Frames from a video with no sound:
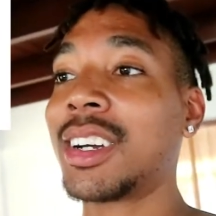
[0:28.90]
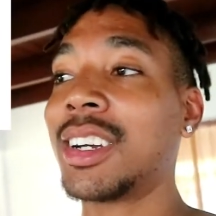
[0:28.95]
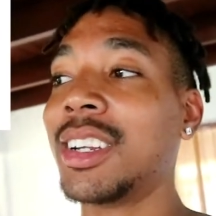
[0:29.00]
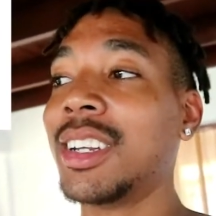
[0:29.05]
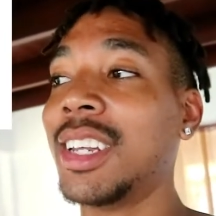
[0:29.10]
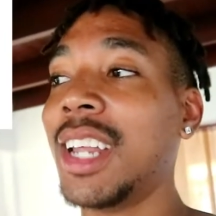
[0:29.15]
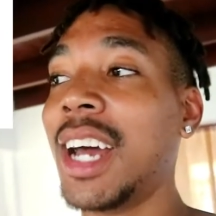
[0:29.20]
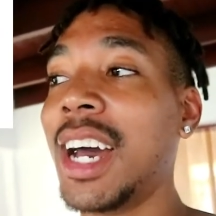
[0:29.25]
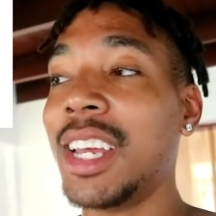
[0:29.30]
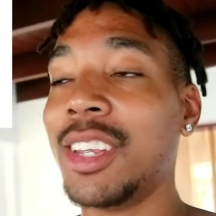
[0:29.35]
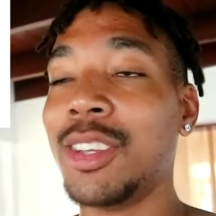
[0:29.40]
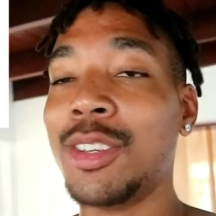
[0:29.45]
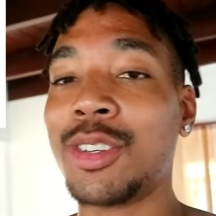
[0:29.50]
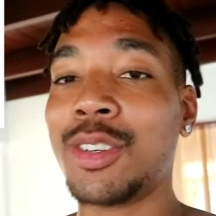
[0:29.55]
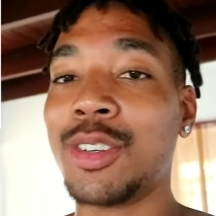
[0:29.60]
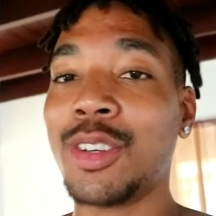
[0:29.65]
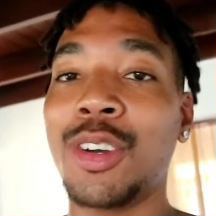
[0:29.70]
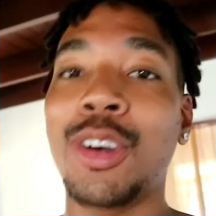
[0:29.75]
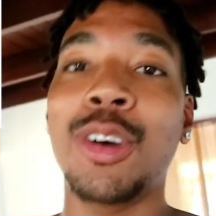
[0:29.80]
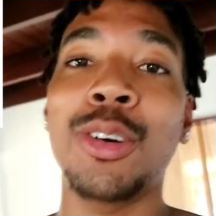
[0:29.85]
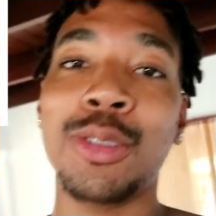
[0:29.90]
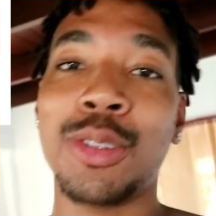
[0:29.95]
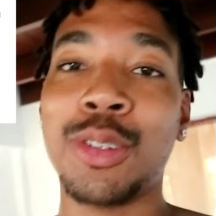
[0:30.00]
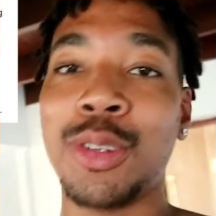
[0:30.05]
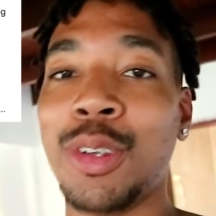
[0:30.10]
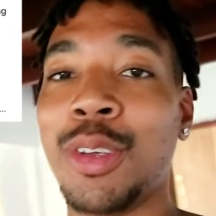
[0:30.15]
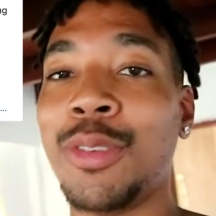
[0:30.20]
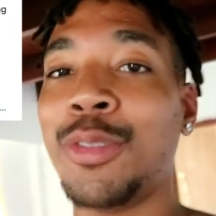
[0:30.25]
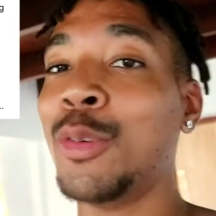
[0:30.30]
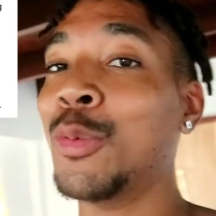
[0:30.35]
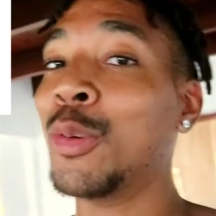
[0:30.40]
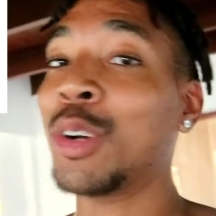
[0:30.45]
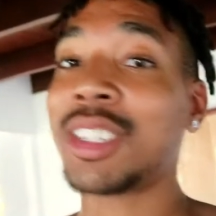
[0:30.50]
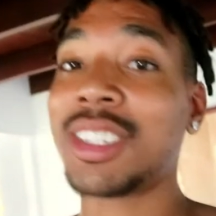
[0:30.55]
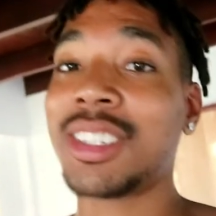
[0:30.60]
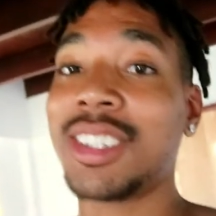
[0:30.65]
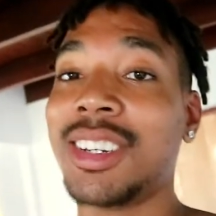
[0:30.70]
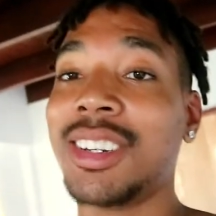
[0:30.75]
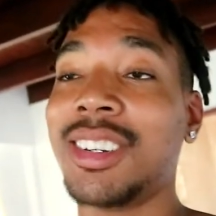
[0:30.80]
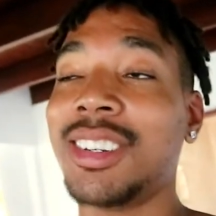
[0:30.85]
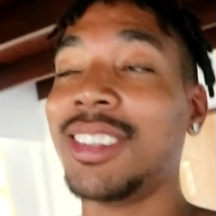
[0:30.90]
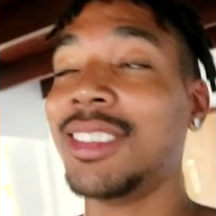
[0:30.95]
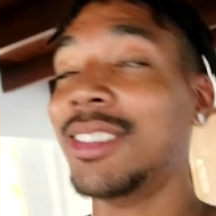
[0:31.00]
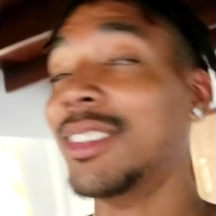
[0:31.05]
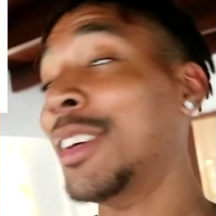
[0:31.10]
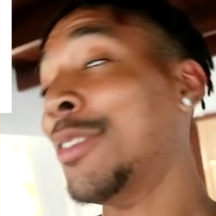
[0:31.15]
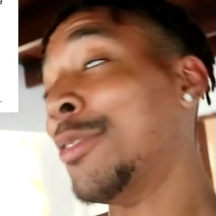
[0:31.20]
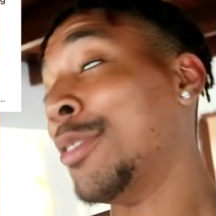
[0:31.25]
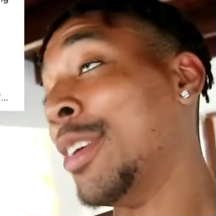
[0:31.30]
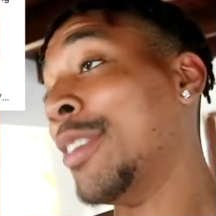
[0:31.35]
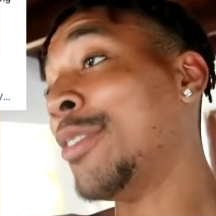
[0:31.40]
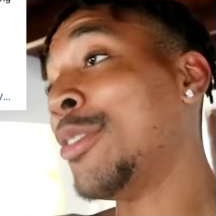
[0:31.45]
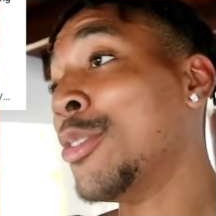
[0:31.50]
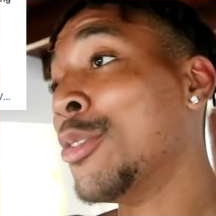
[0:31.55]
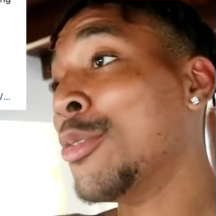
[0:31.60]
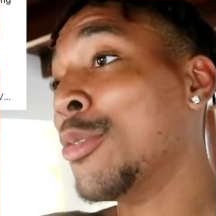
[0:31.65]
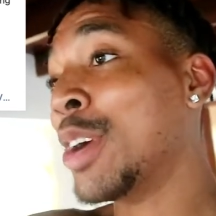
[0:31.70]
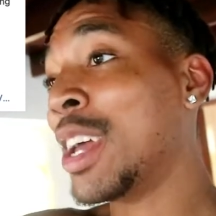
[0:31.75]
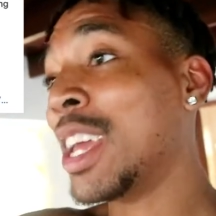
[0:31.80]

that I used to go to. If you were